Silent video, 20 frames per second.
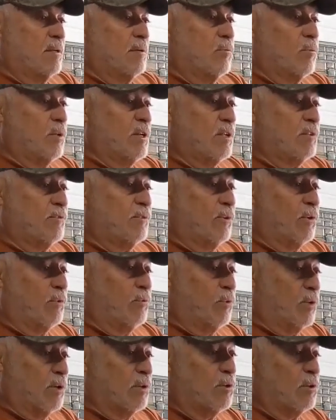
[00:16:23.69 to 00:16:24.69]
when it's
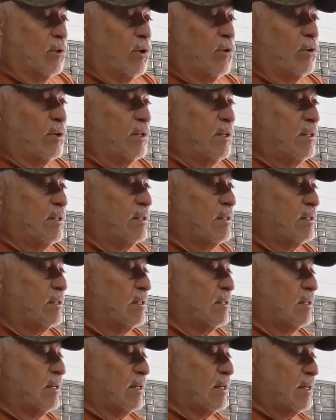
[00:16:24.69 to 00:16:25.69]
loaded.
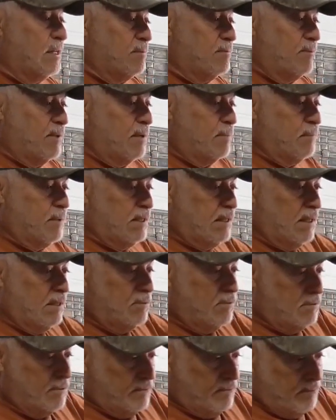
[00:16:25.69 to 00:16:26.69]
It keeps flopping down.